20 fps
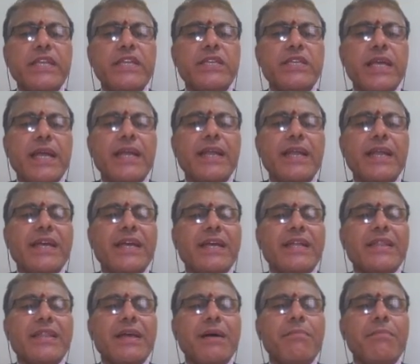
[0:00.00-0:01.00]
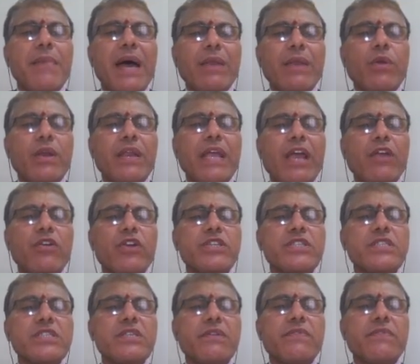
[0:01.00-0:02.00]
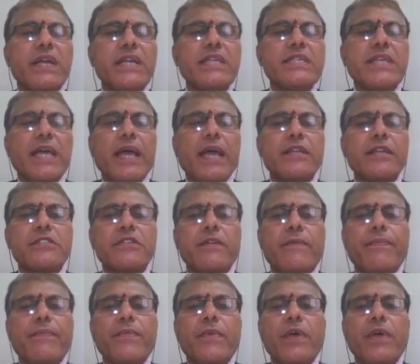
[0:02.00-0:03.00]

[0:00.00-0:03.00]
initiate the manual calculations of the designs.